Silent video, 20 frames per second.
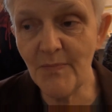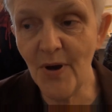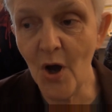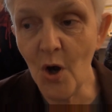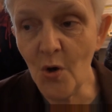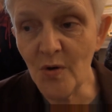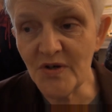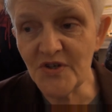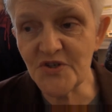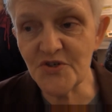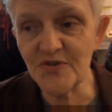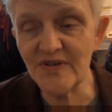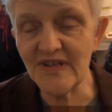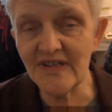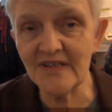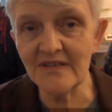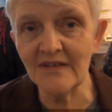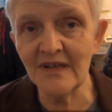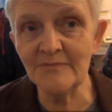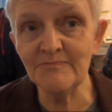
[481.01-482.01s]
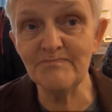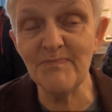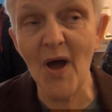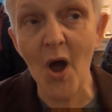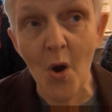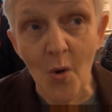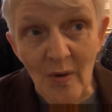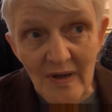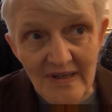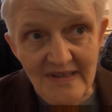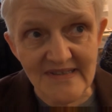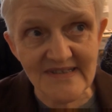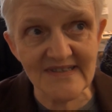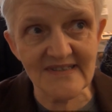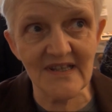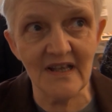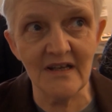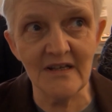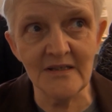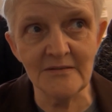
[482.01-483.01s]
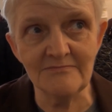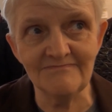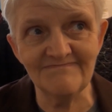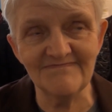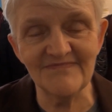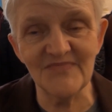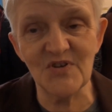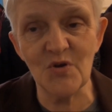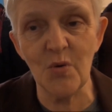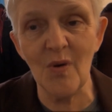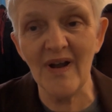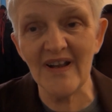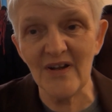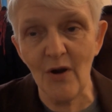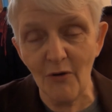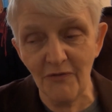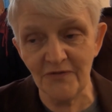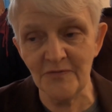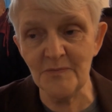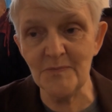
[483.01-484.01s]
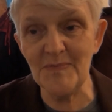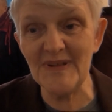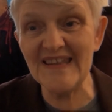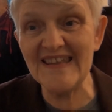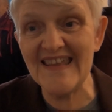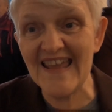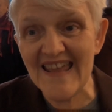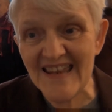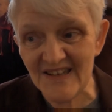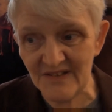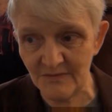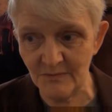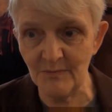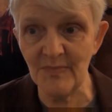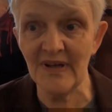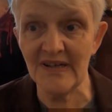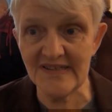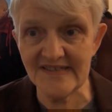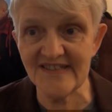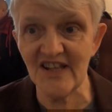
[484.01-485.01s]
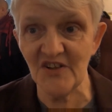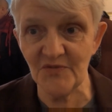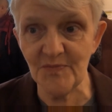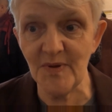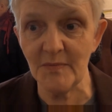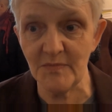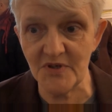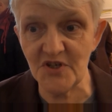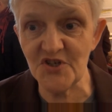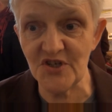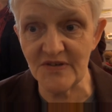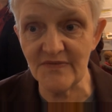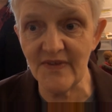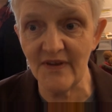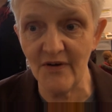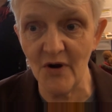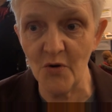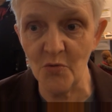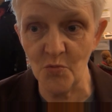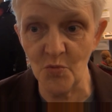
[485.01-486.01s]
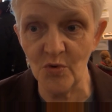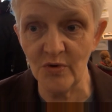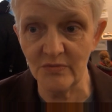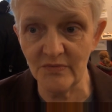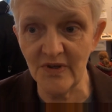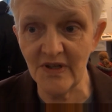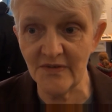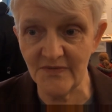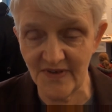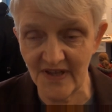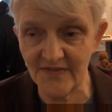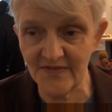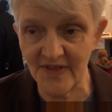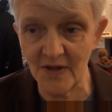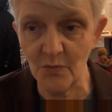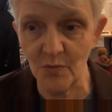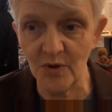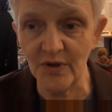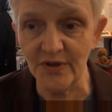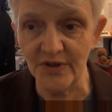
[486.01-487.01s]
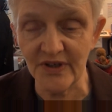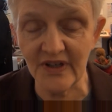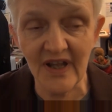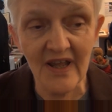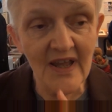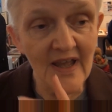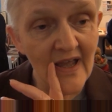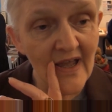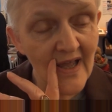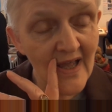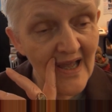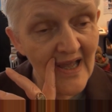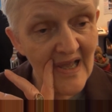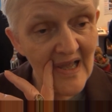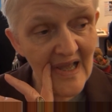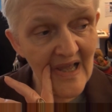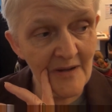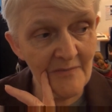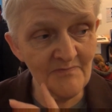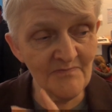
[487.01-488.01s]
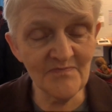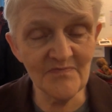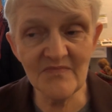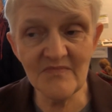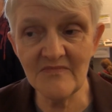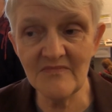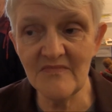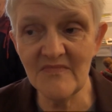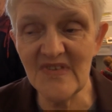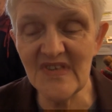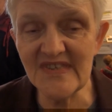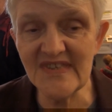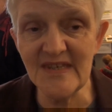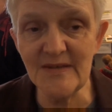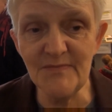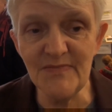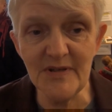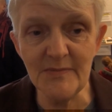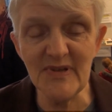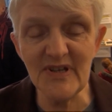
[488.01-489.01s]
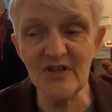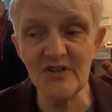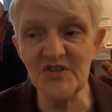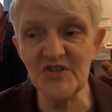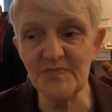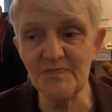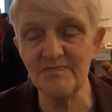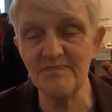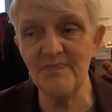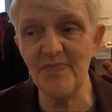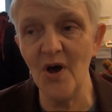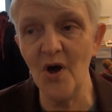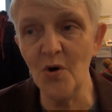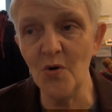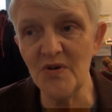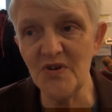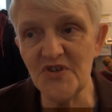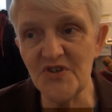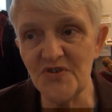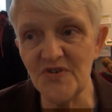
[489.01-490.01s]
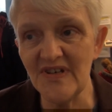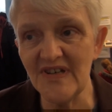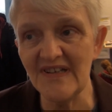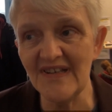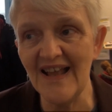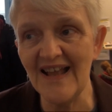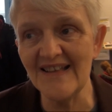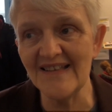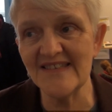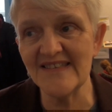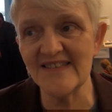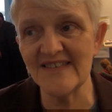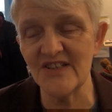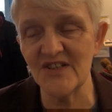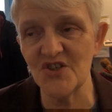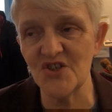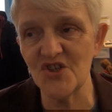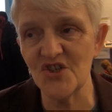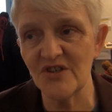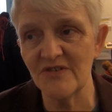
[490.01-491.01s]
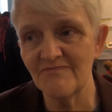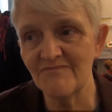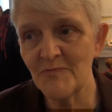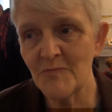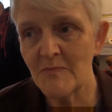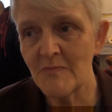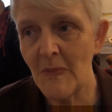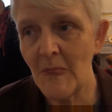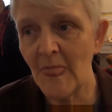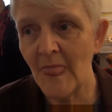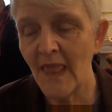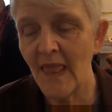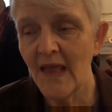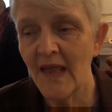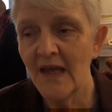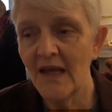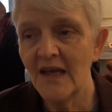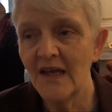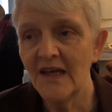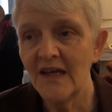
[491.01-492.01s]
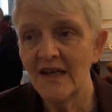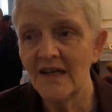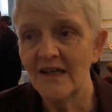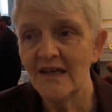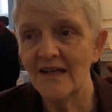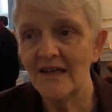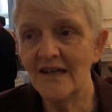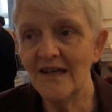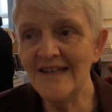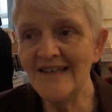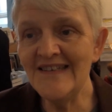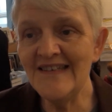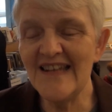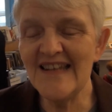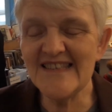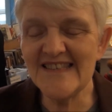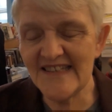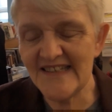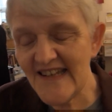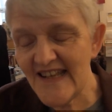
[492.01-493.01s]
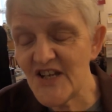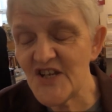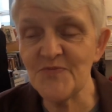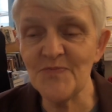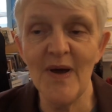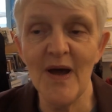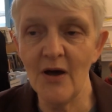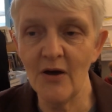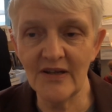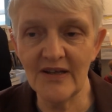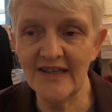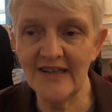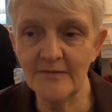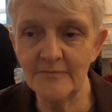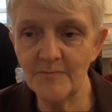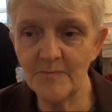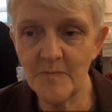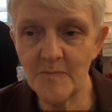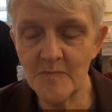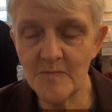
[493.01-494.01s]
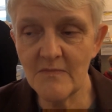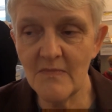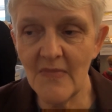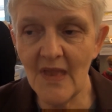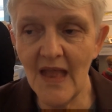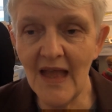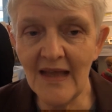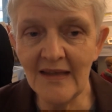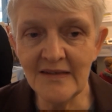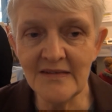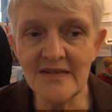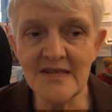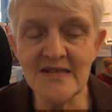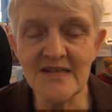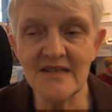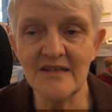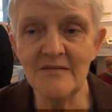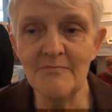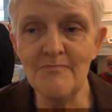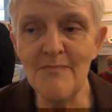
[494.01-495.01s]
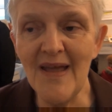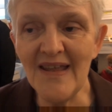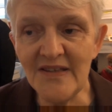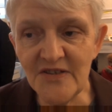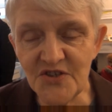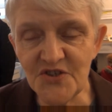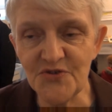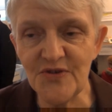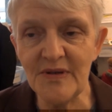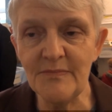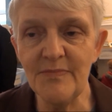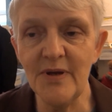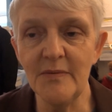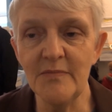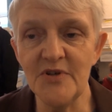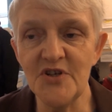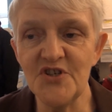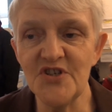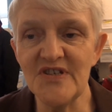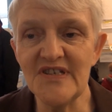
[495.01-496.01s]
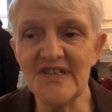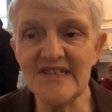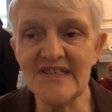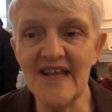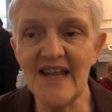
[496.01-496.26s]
poetry and poets uh, quite often begin by self publishing their own their, their, their work um, simply because poetry has such and it's a niche market, and mainstream publishers